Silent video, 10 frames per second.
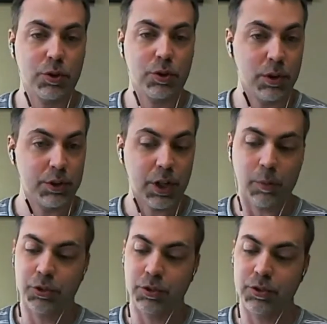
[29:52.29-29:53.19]
it'll be one of
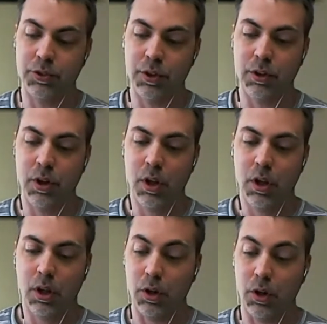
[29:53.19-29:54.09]
the top searches there,
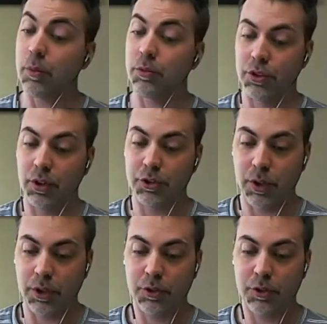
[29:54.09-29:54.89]
or top results rather.